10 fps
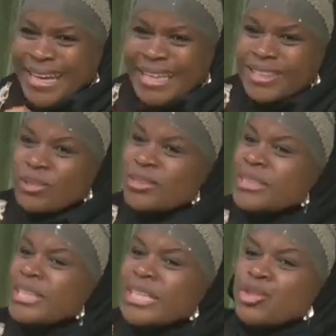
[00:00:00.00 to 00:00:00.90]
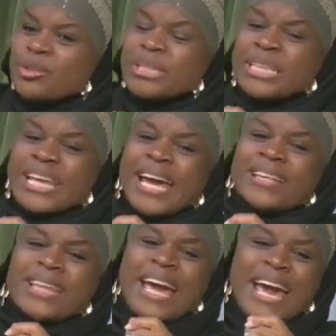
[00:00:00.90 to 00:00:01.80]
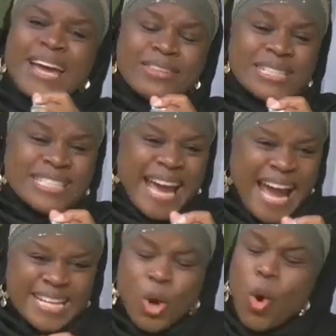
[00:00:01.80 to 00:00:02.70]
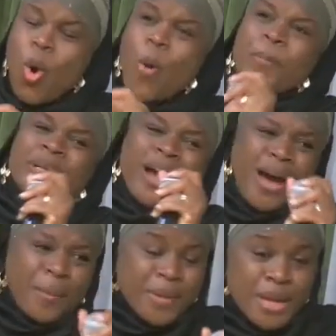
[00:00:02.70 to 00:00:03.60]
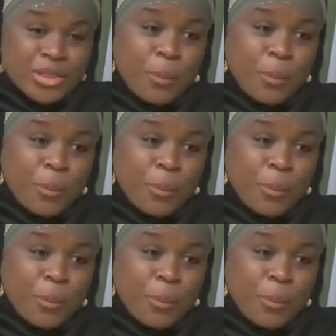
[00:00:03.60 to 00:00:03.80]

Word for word: The literally the the head, the skies open up. The